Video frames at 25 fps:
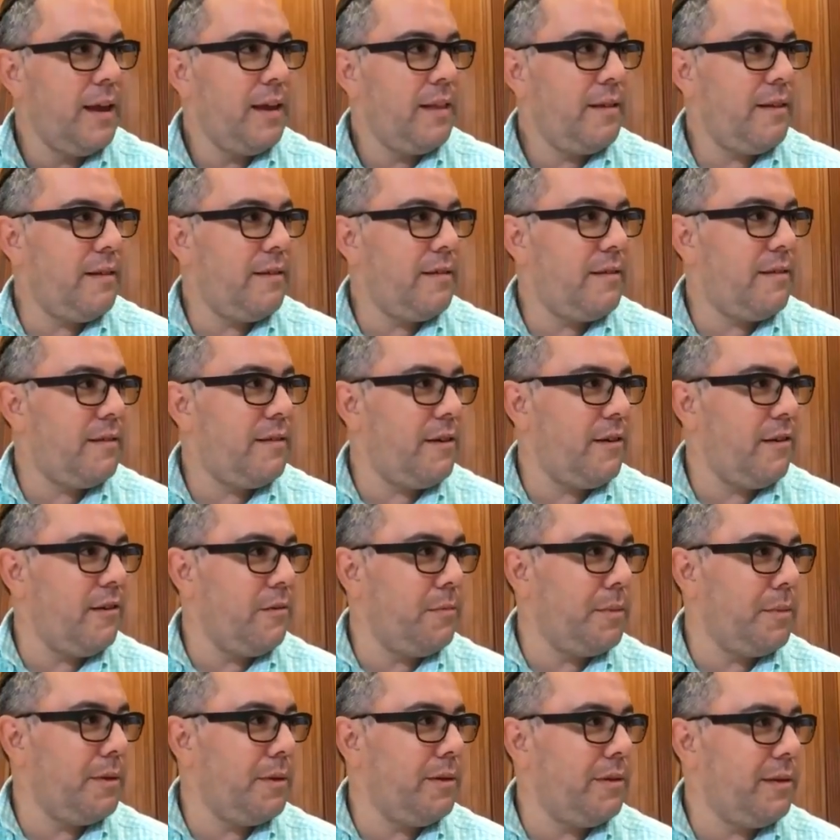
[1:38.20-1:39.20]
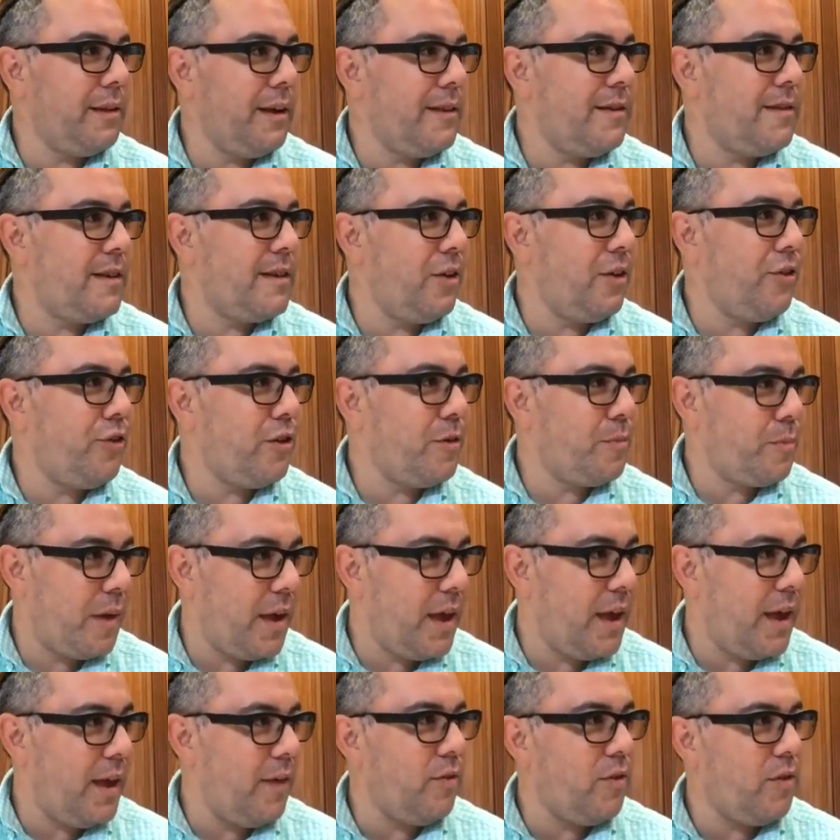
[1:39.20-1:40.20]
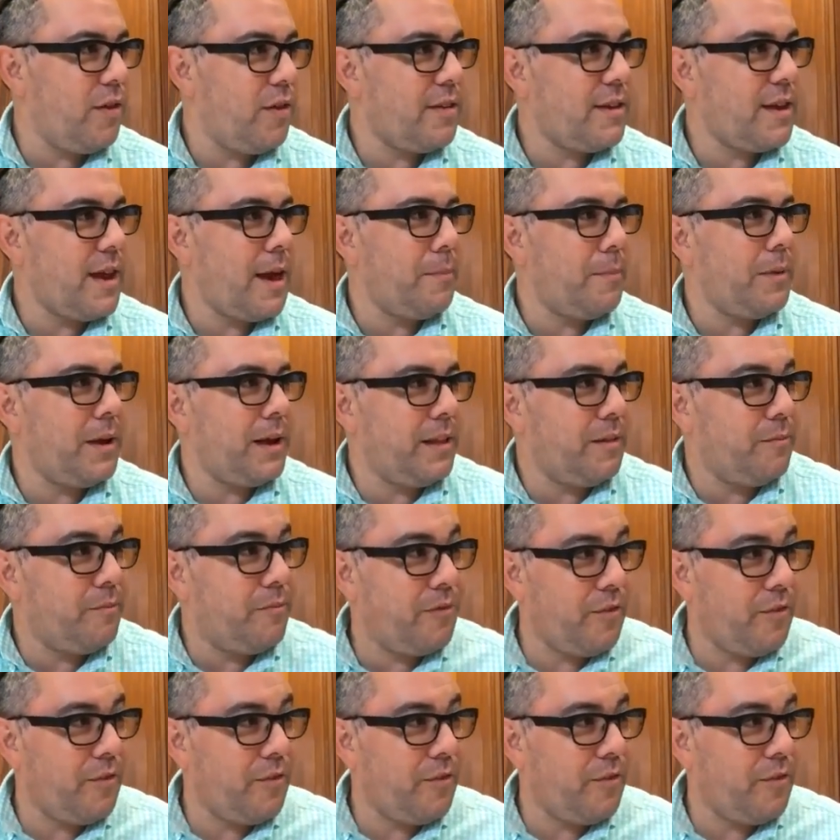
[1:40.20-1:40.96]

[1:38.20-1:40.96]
this terrible licentious behavior that's happening in